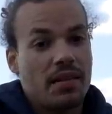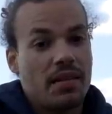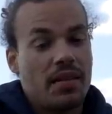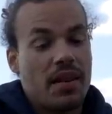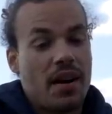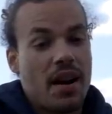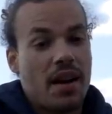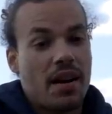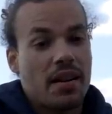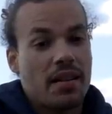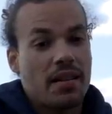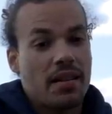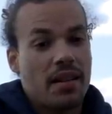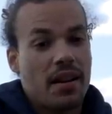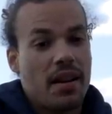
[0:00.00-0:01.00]
there are
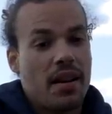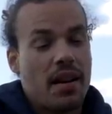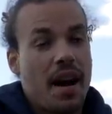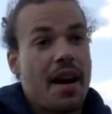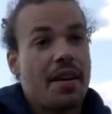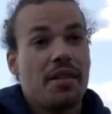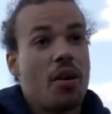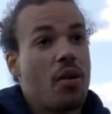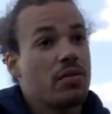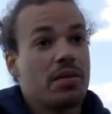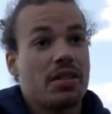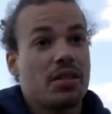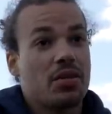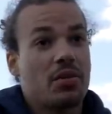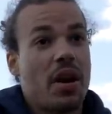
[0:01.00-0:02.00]
uh, unknown
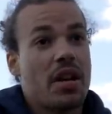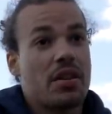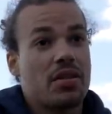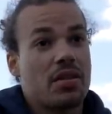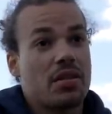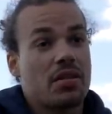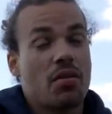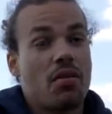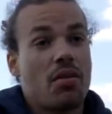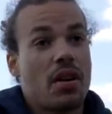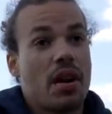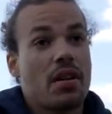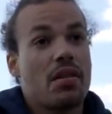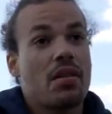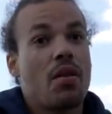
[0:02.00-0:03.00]
situations
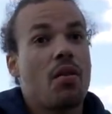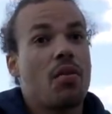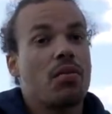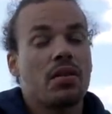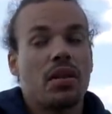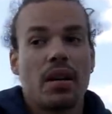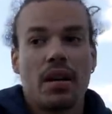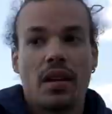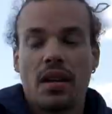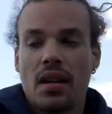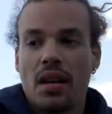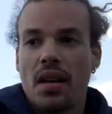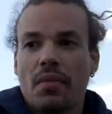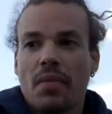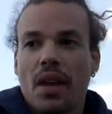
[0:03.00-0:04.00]
or unknown uh,
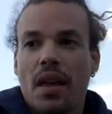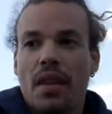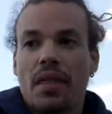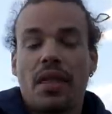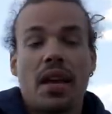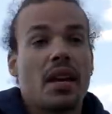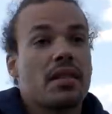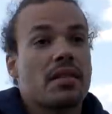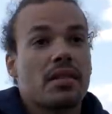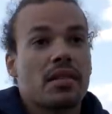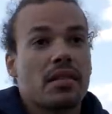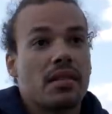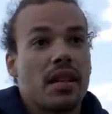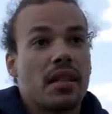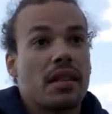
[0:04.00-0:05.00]

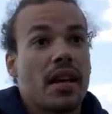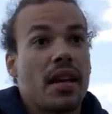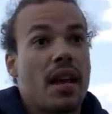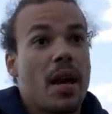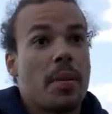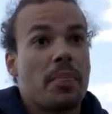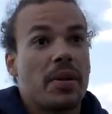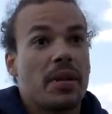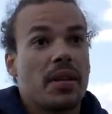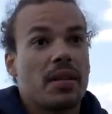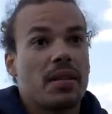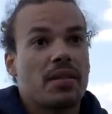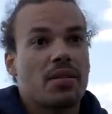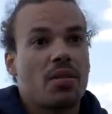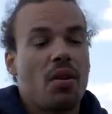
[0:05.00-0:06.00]
things that can happen.
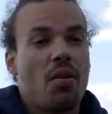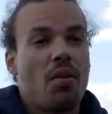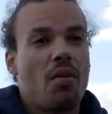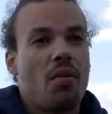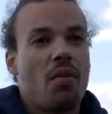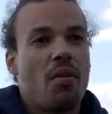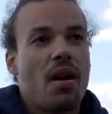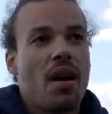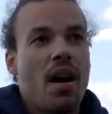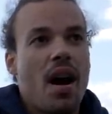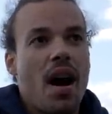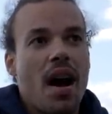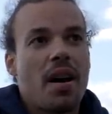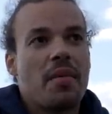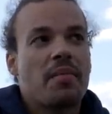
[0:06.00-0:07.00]
So
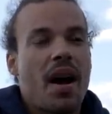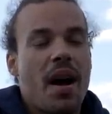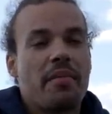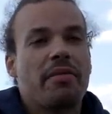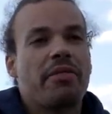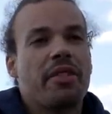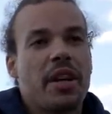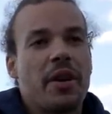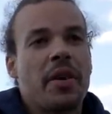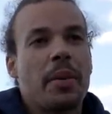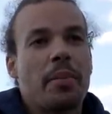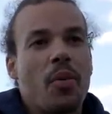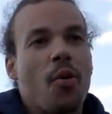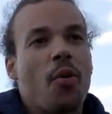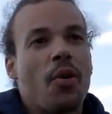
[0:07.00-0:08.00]
I'm, I'm
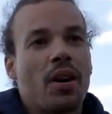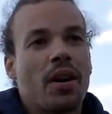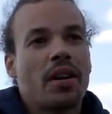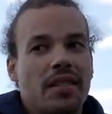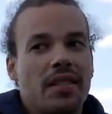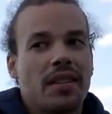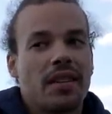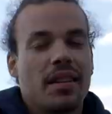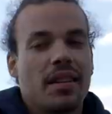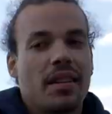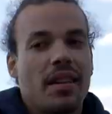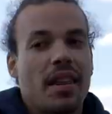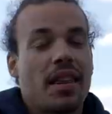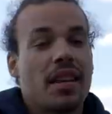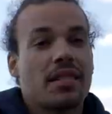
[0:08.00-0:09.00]
fearing more the,
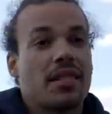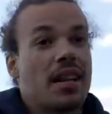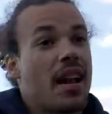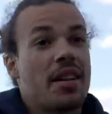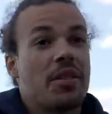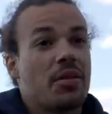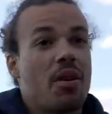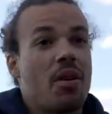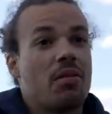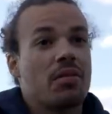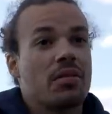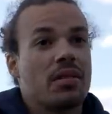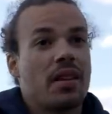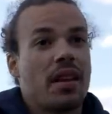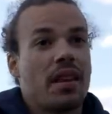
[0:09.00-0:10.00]
the things that I don't know,
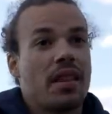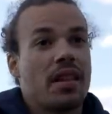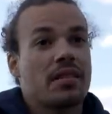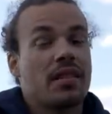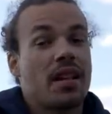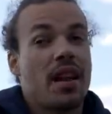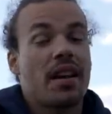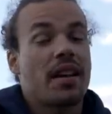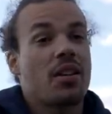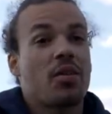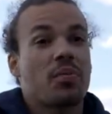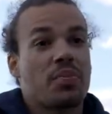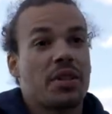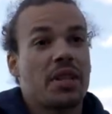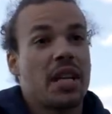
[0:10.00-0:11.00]
the things that I
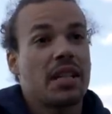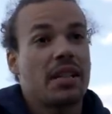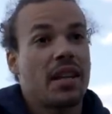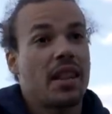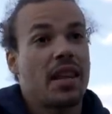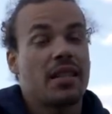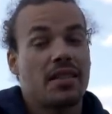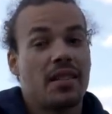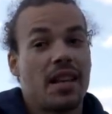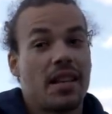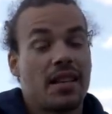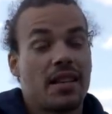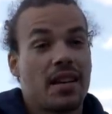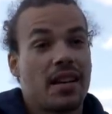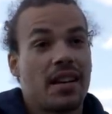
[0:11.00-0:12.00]
cannot predict, the things
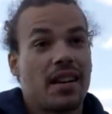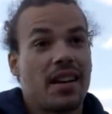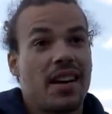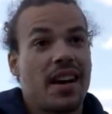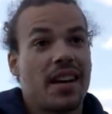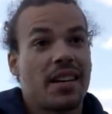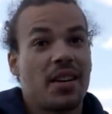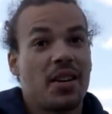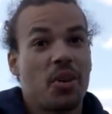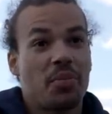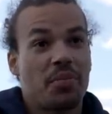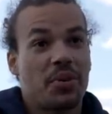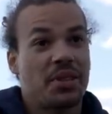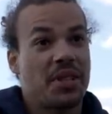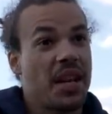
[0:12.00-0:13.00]
that uh, I
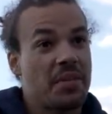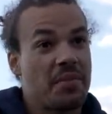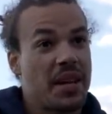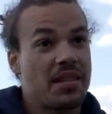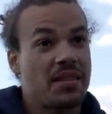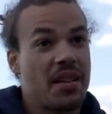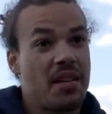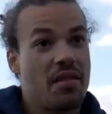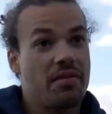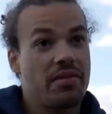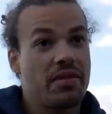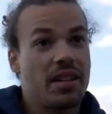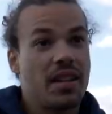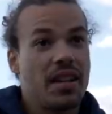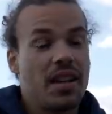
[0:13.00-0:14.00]
cannot protect
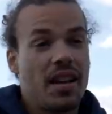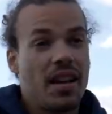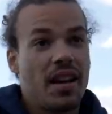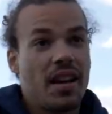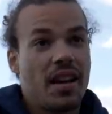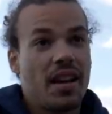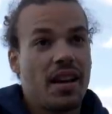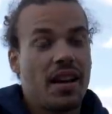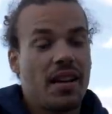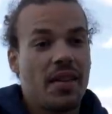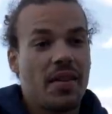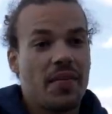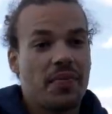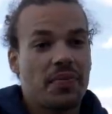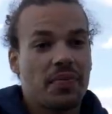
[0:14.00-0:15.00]
myself
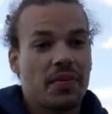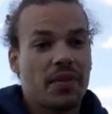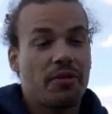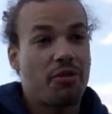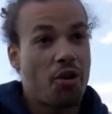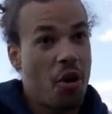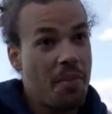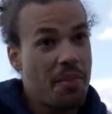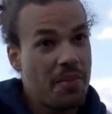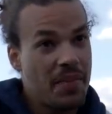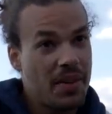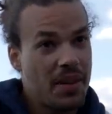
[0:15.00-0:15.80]
um, from.